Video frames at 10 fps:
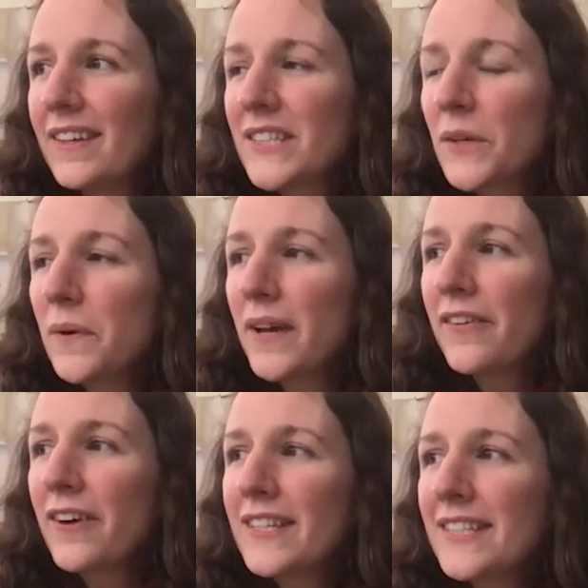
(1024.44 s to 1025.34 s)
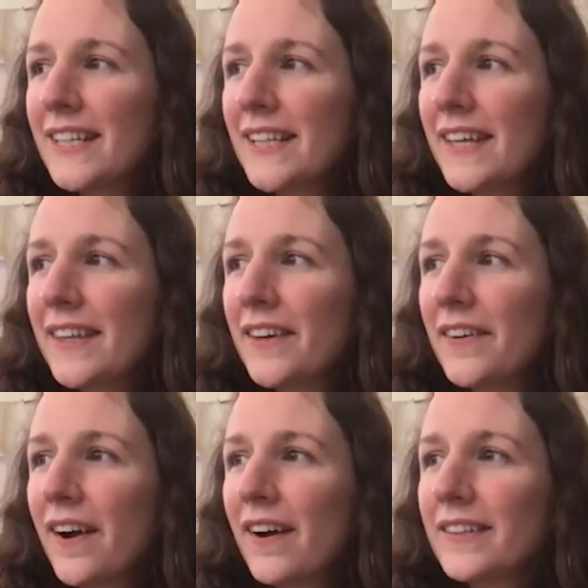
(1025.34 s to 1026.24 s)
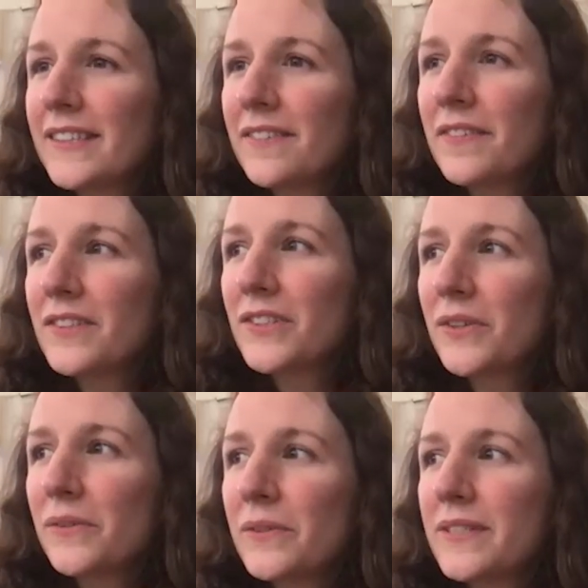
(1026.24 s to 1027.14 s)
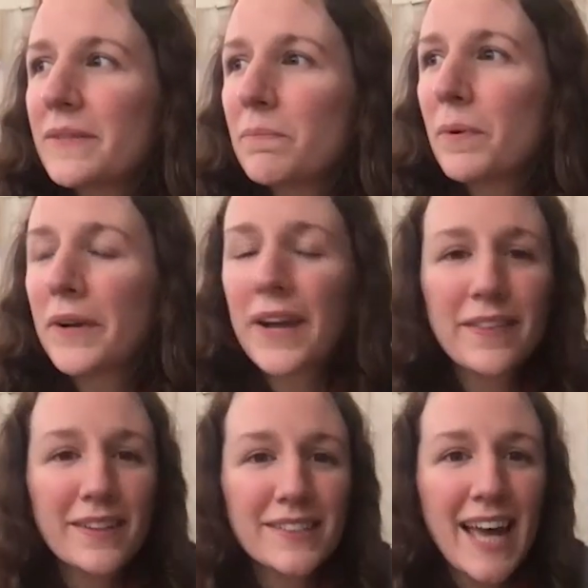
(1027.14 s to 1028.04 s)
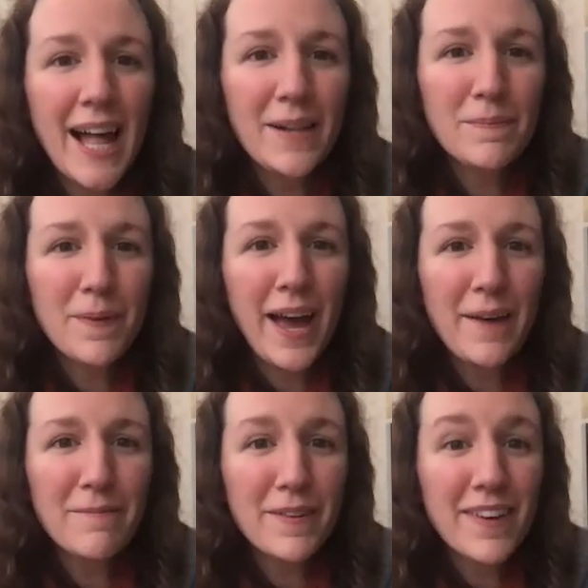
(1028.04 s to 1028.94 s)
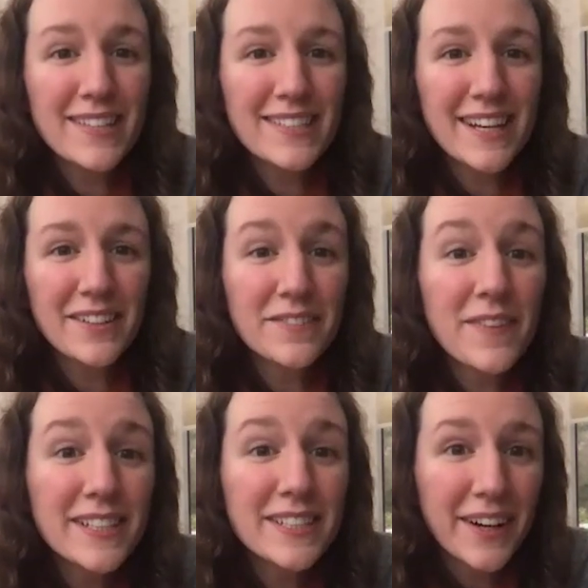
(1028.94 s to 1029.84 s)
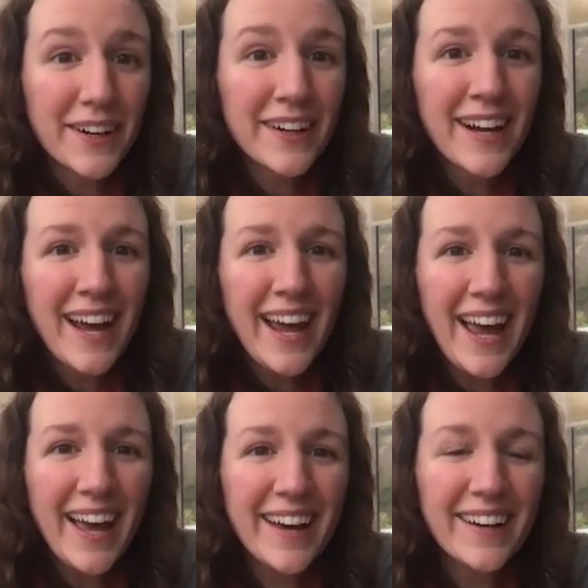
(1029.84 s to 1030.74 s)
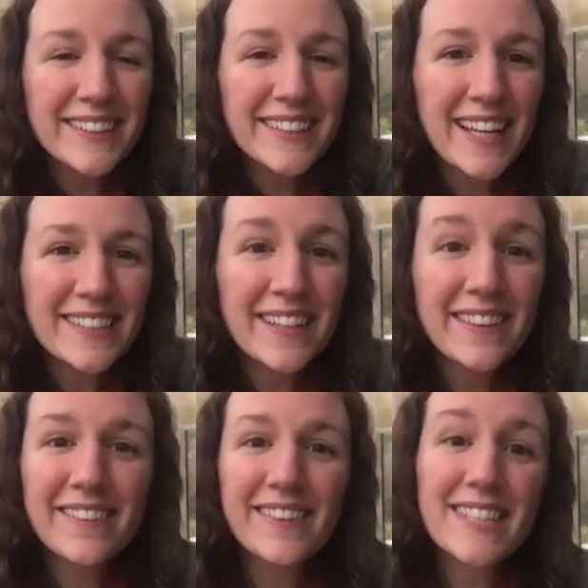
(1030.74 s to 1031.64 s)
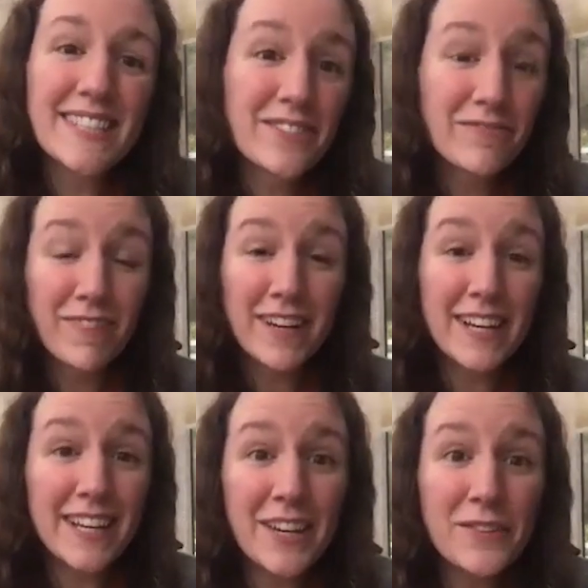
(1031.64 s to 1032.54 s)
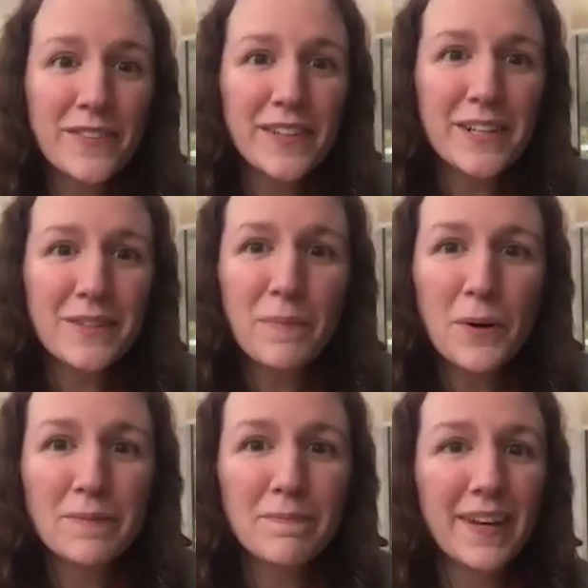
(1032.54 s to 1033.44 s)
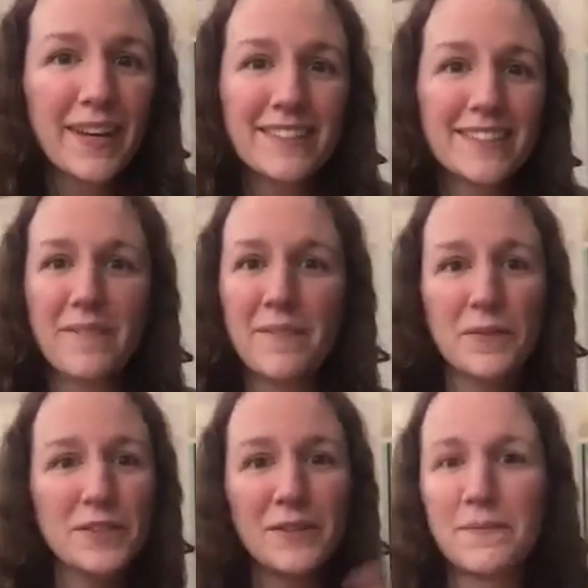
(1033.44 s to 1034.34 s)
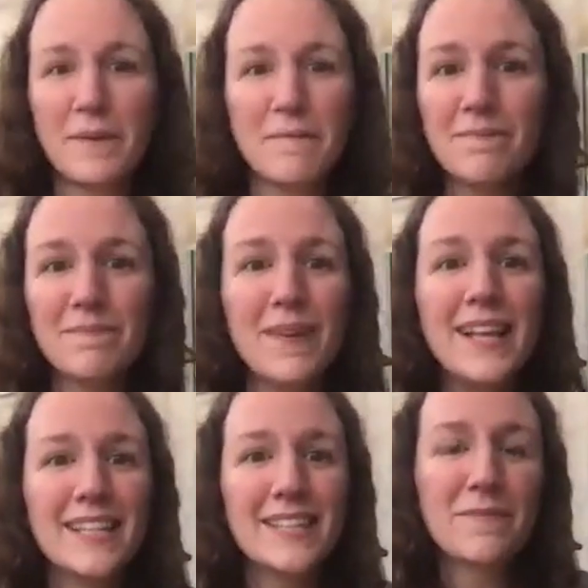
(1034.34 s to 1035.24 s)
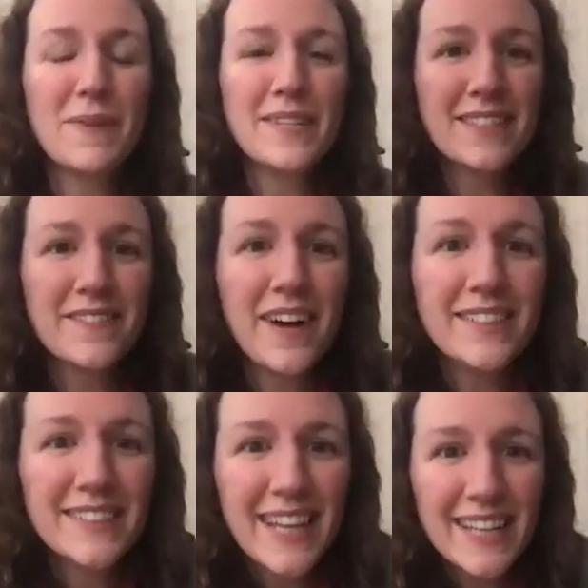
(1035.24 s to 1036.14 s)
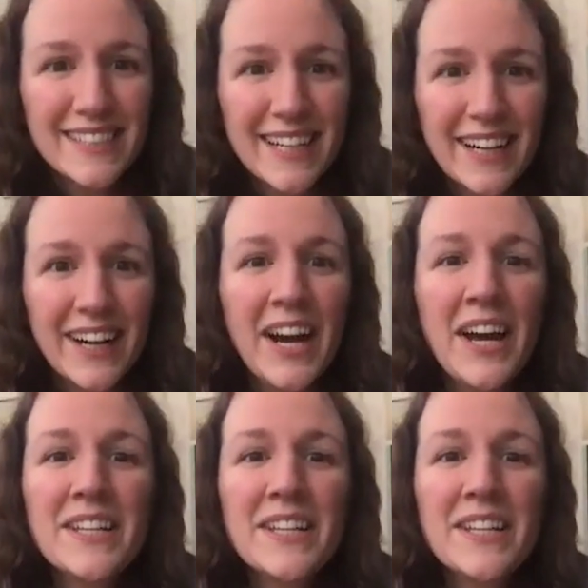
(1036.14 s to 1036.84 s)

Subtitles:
so increasingly there are different tools brought out there to help investigators filter content. And this is really useful and important because, I mean, we're talking about millions of pieces of content here.